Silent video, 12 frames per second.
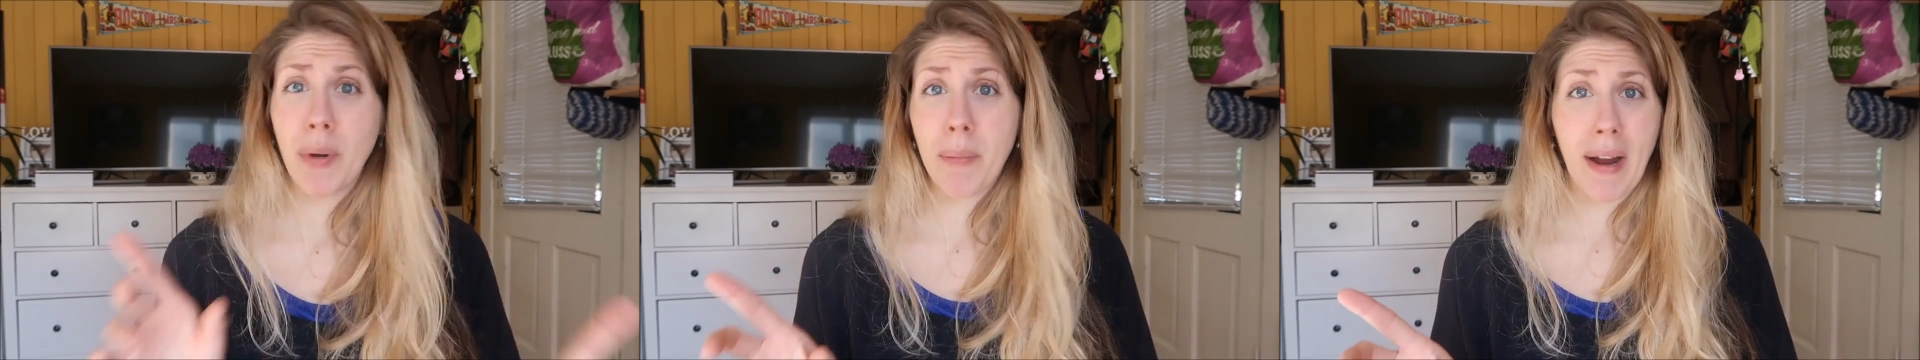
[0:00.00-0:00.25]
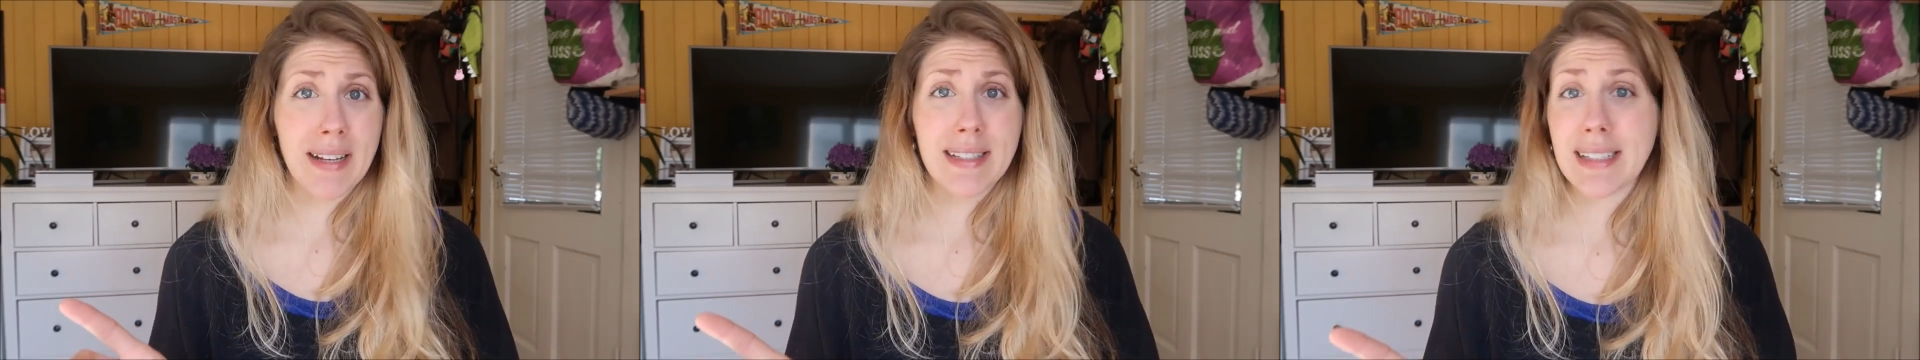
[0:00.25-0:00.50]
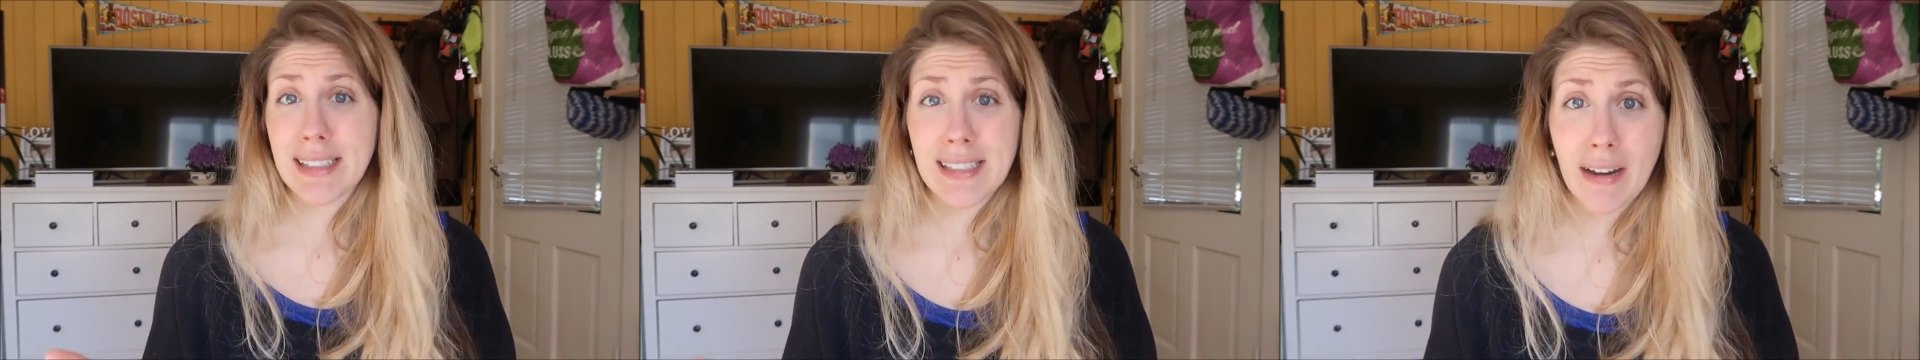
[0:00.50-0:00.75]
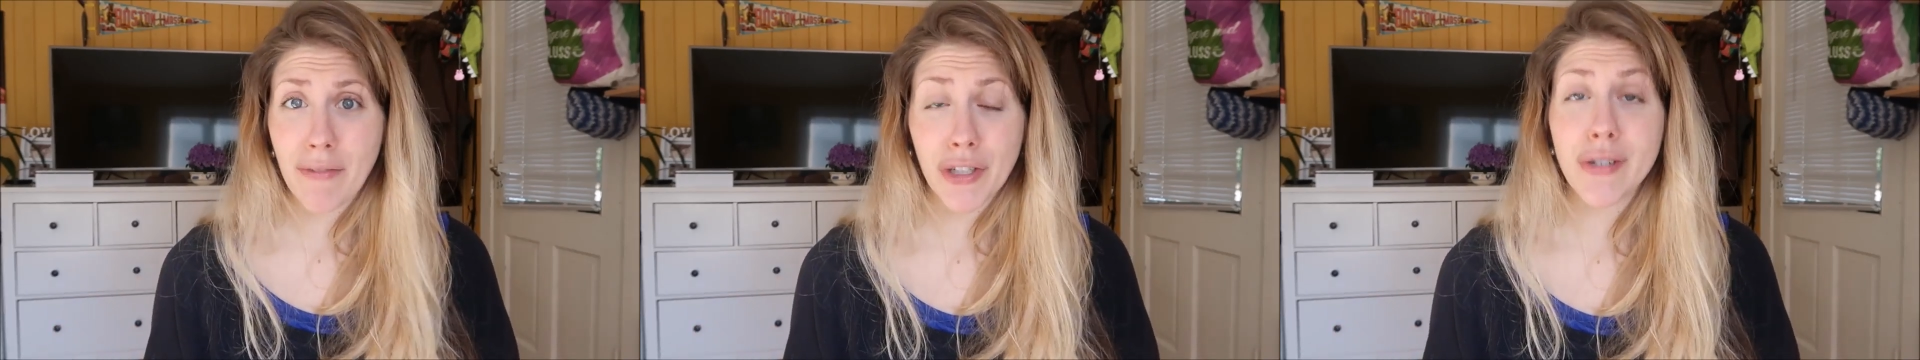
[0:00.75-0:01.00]
we basically
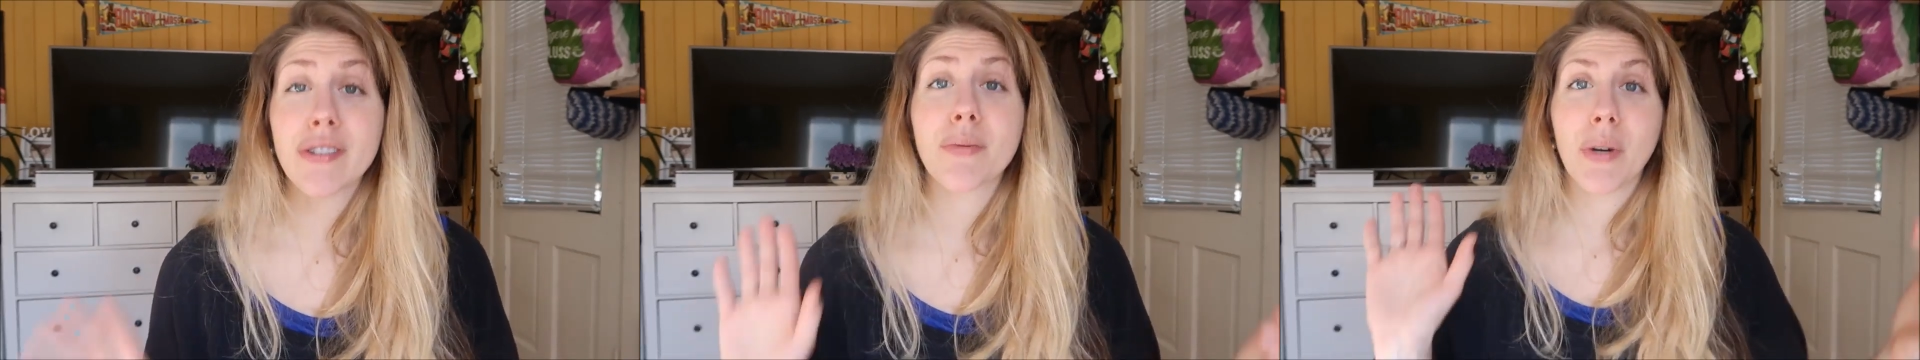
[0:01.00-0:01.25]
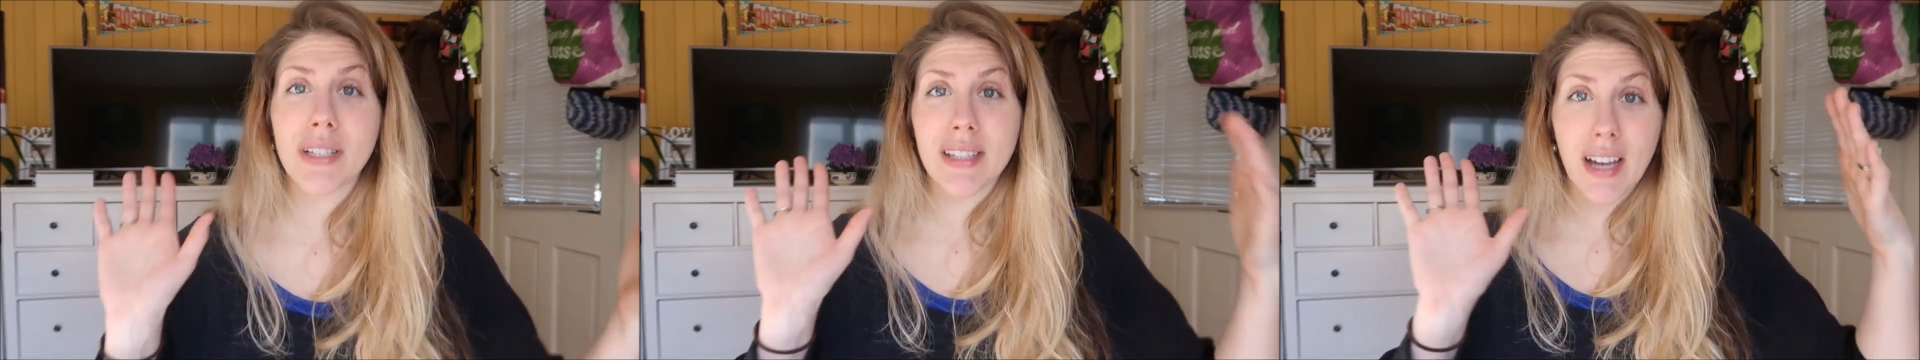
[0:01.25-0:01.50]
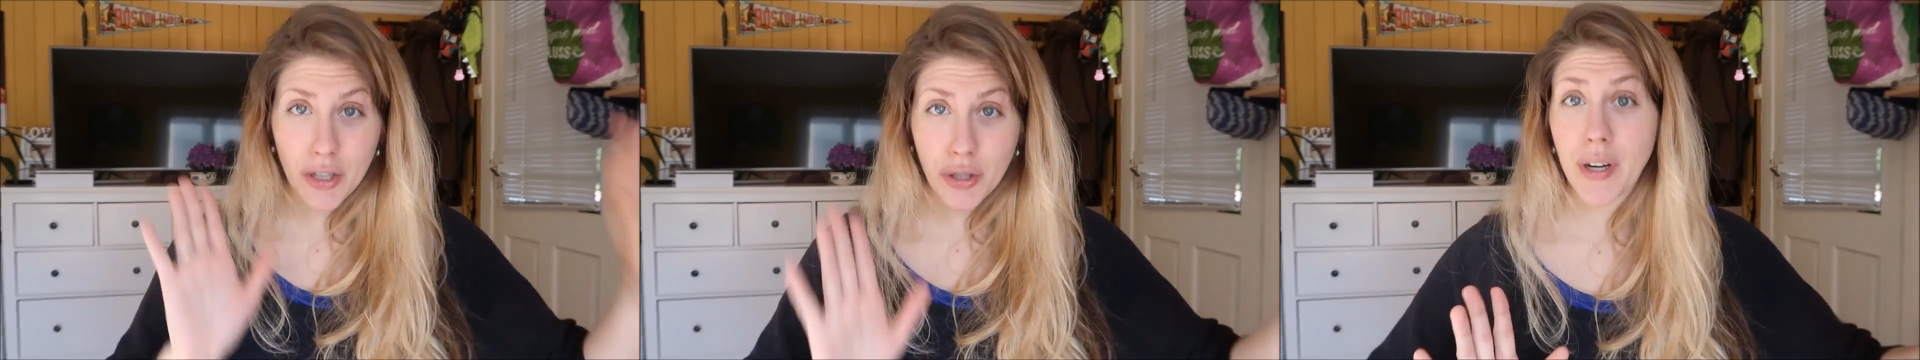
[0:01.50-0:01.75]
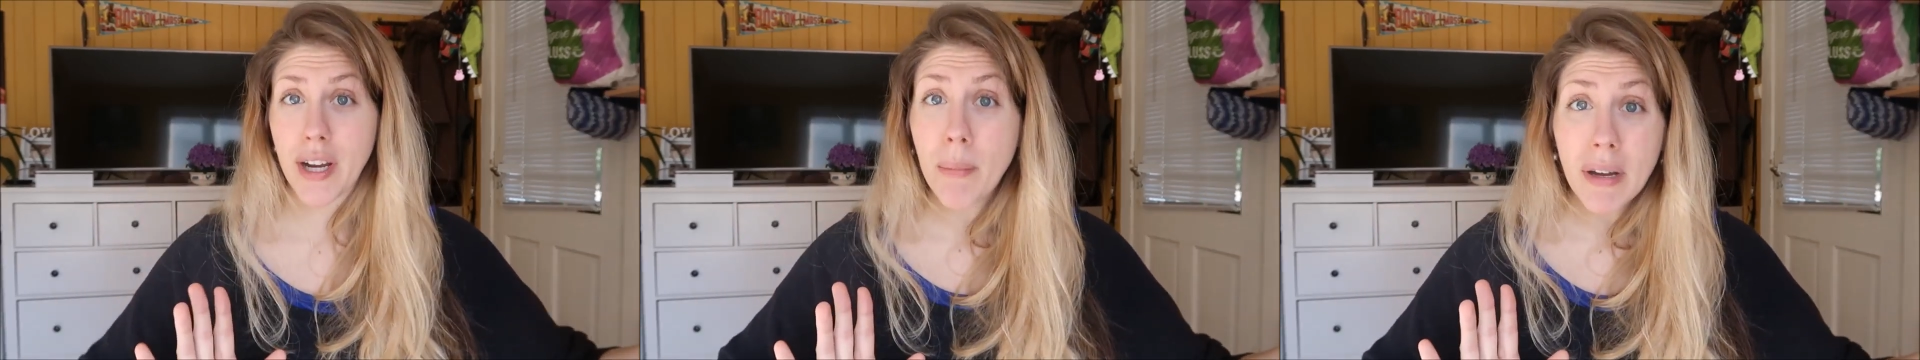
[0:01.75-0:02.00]
never used was a
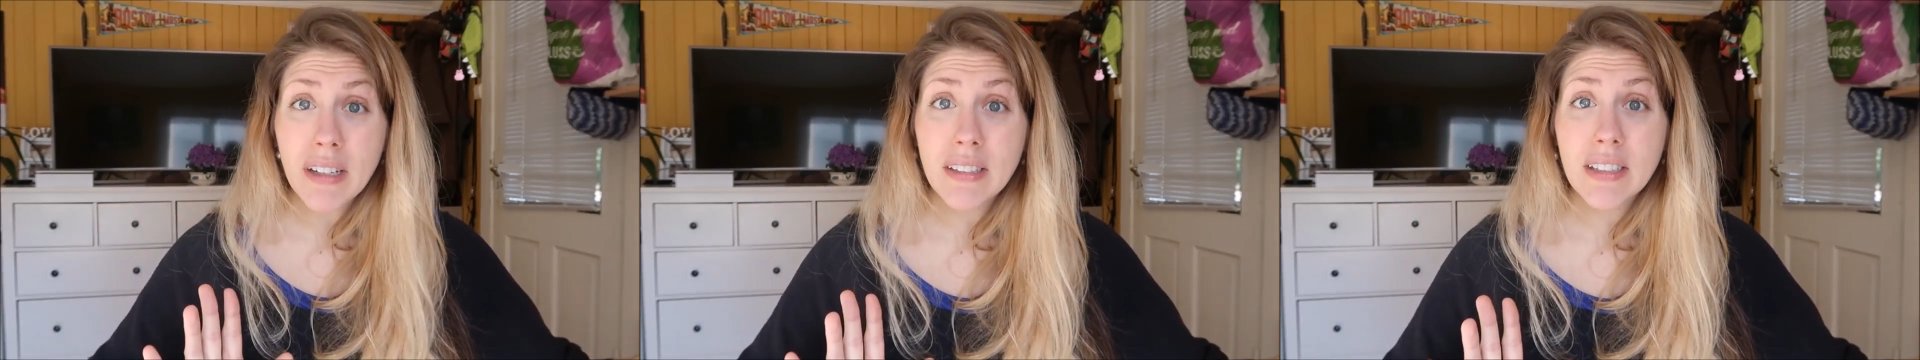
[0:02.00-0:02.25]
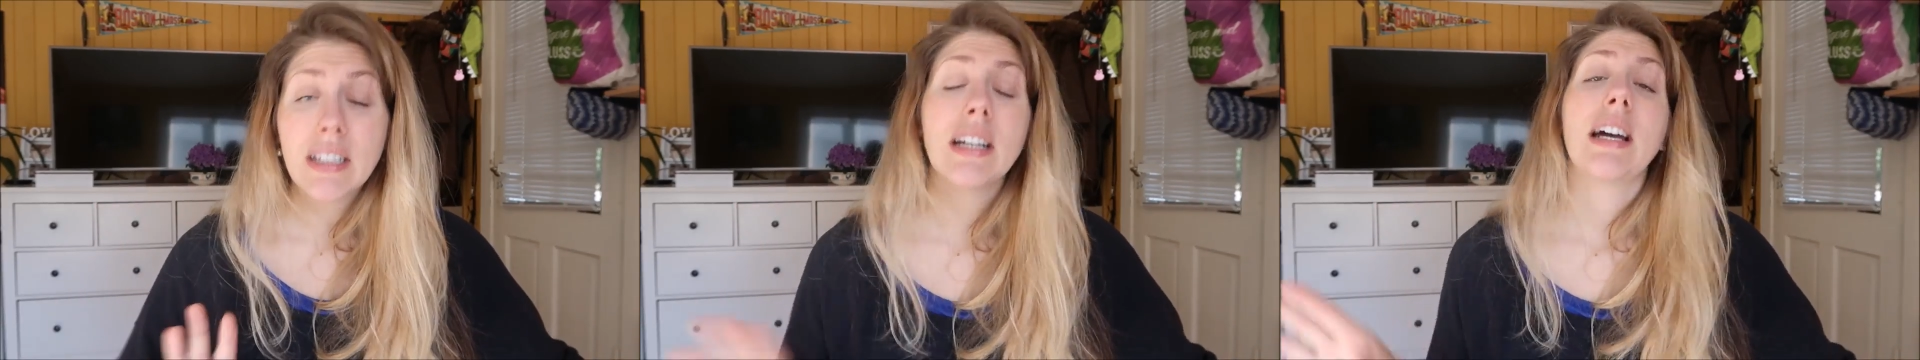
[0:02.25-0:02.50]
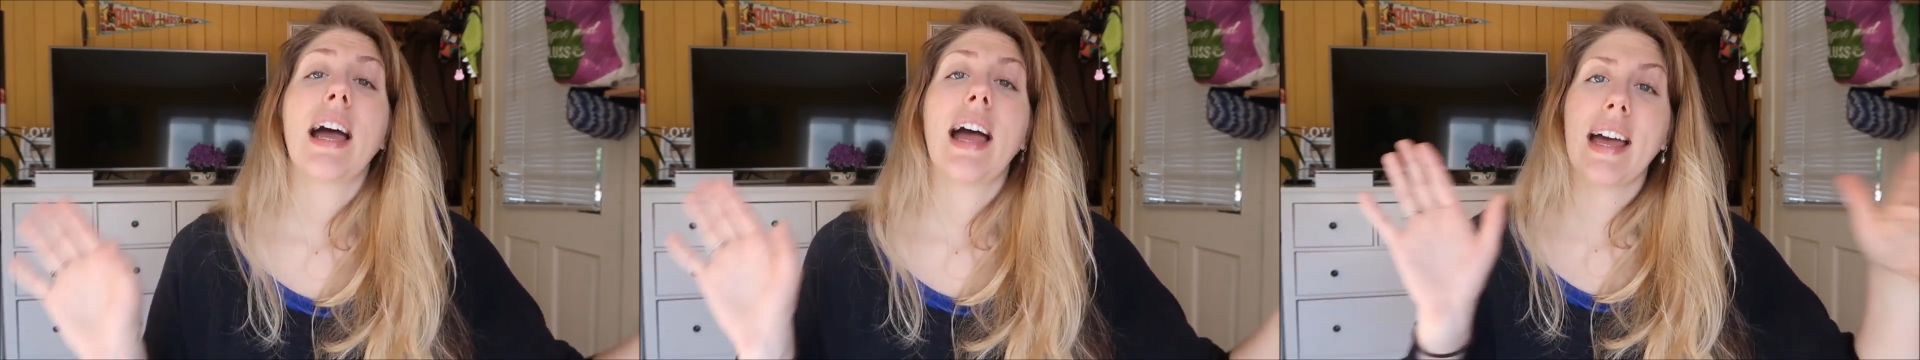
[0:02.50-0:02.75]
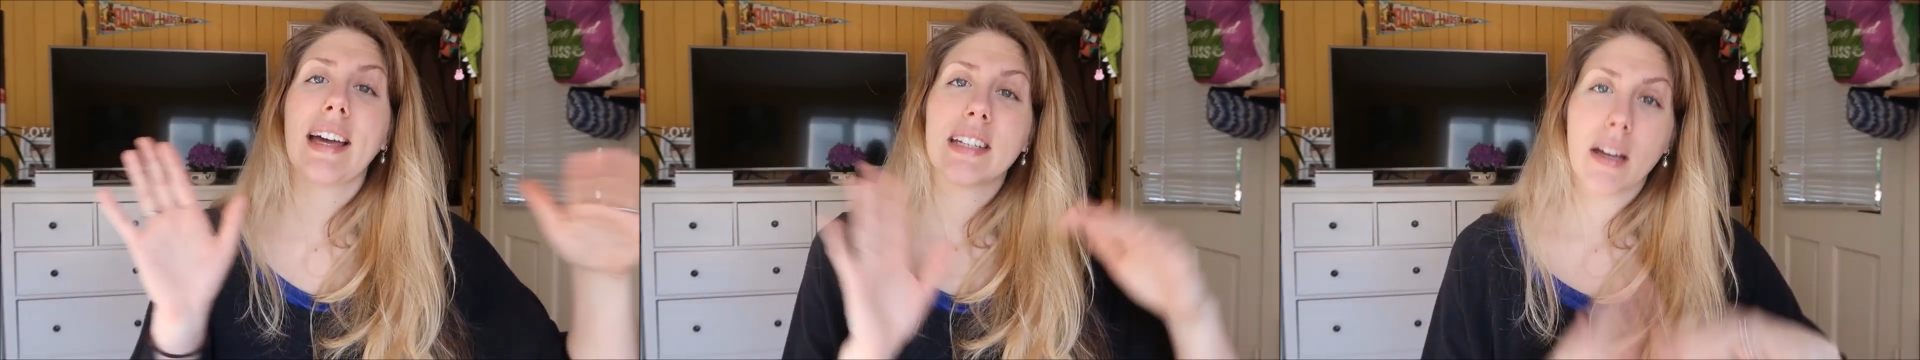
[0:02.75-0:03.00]
crib
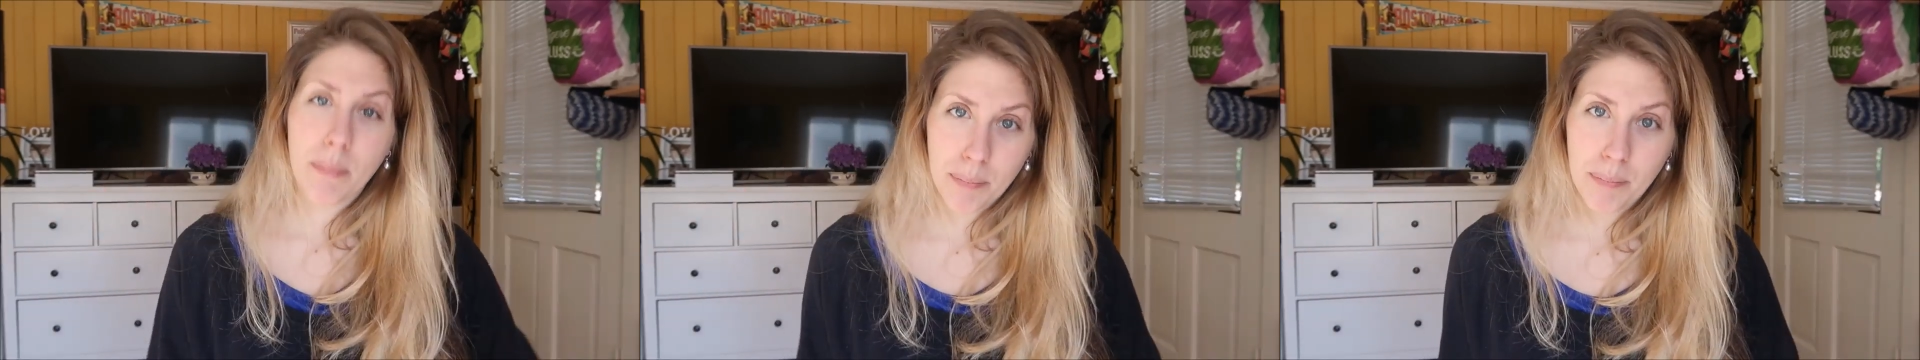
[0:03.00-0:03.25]
and